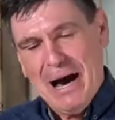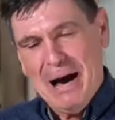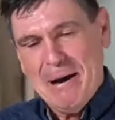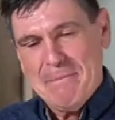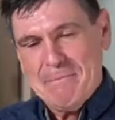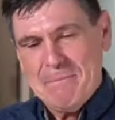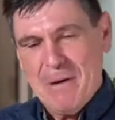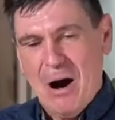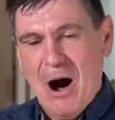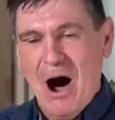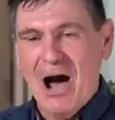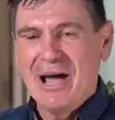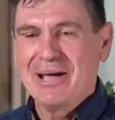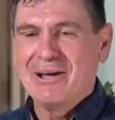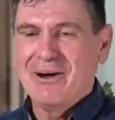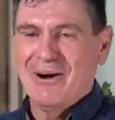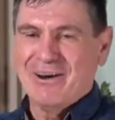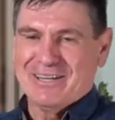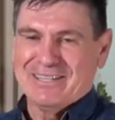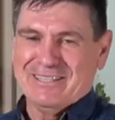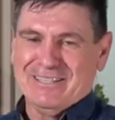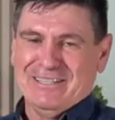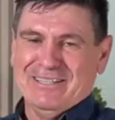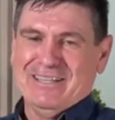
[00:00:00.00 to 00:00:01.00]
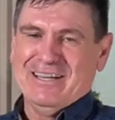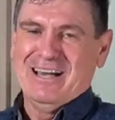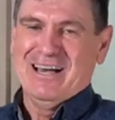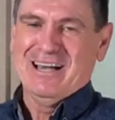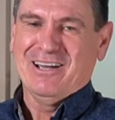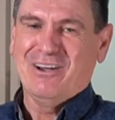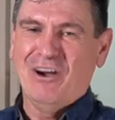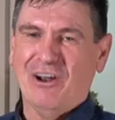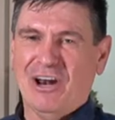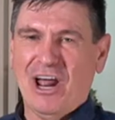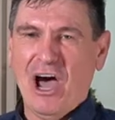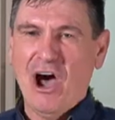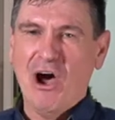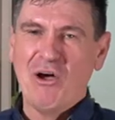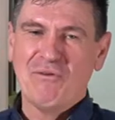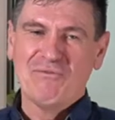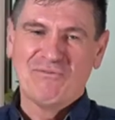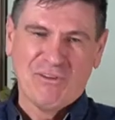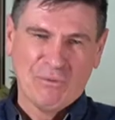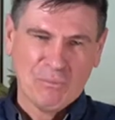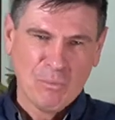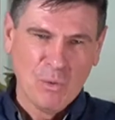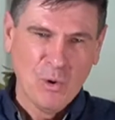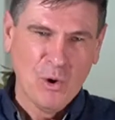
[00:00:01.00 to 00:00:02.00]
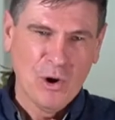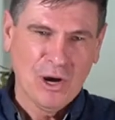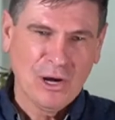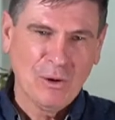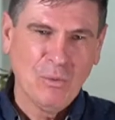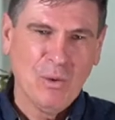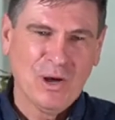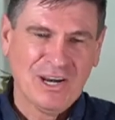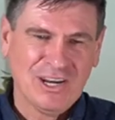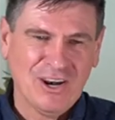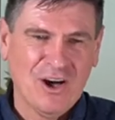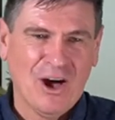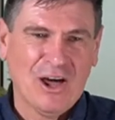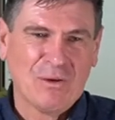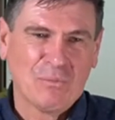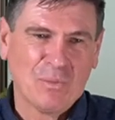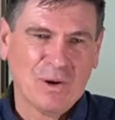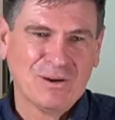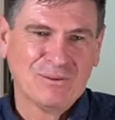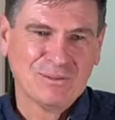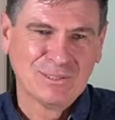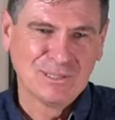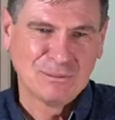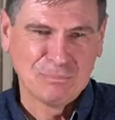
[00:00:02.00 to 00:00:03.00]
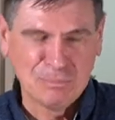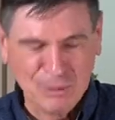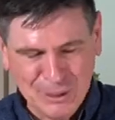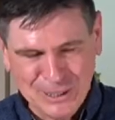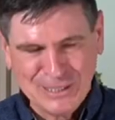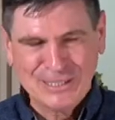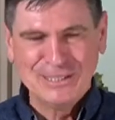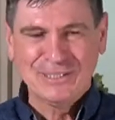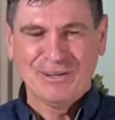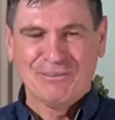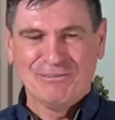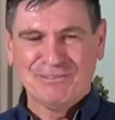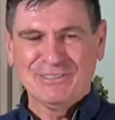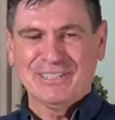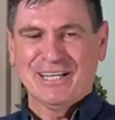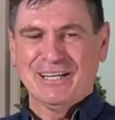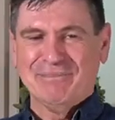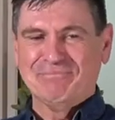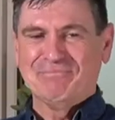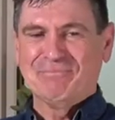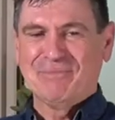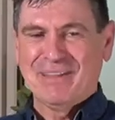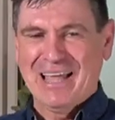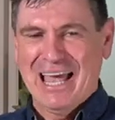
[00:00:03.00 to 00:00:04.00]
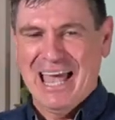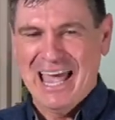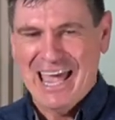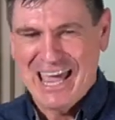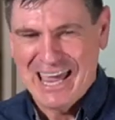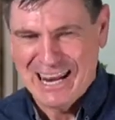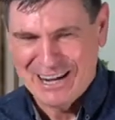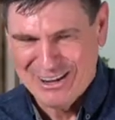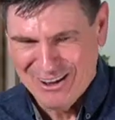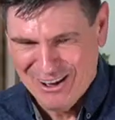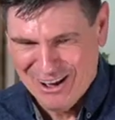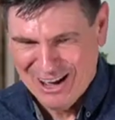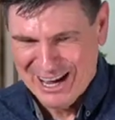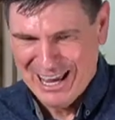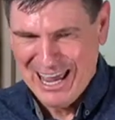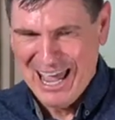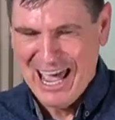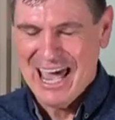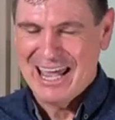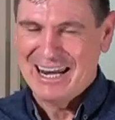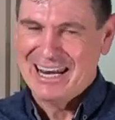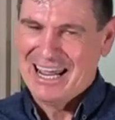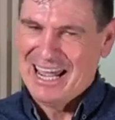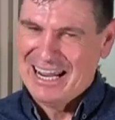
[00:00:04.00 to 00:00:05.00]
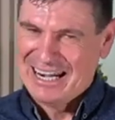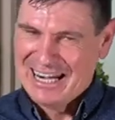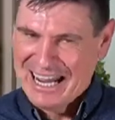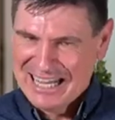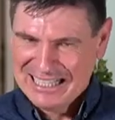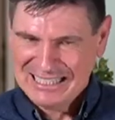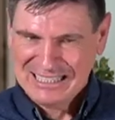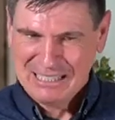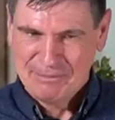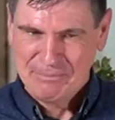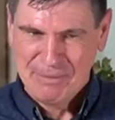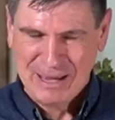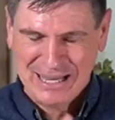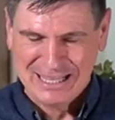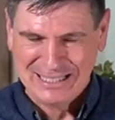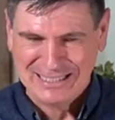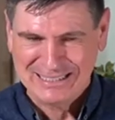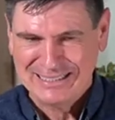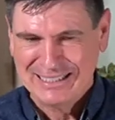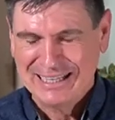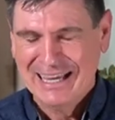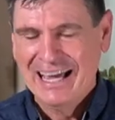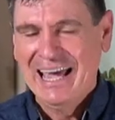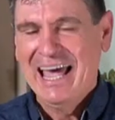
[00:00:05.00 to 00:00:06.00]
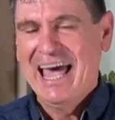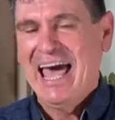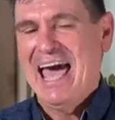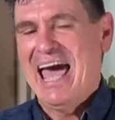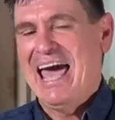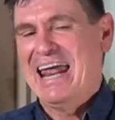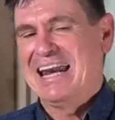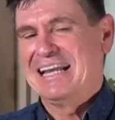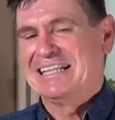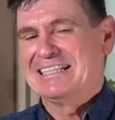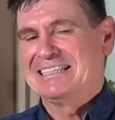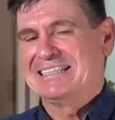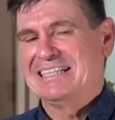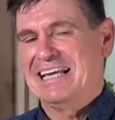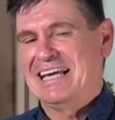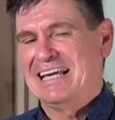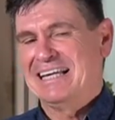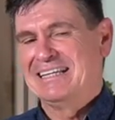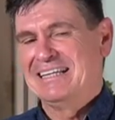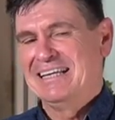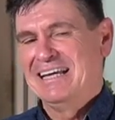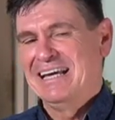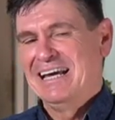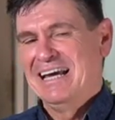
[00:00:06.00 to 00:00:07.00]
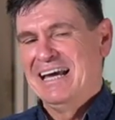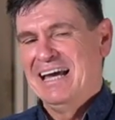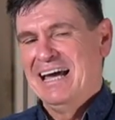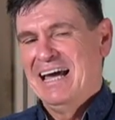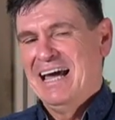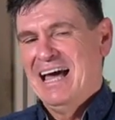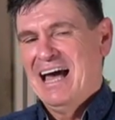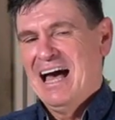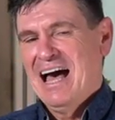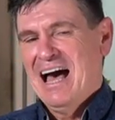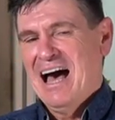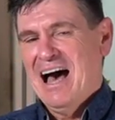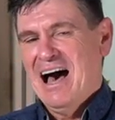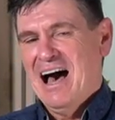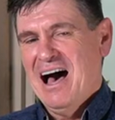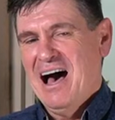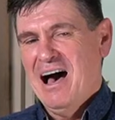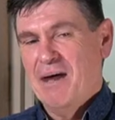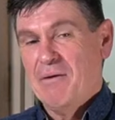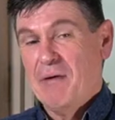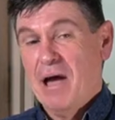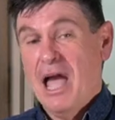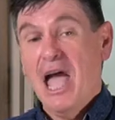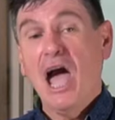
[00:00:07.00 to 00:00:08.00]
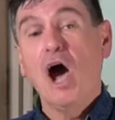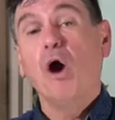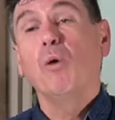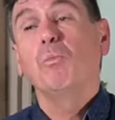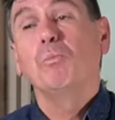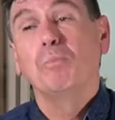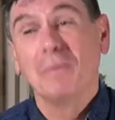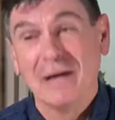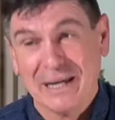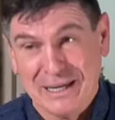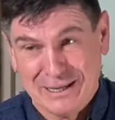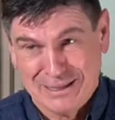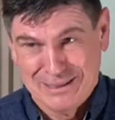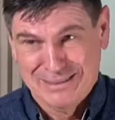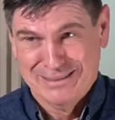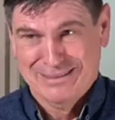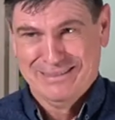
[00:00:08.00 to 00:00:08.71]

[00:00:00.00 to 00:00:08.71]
I got home from work one night when I was a police officer and I had an SMS and it said, help me.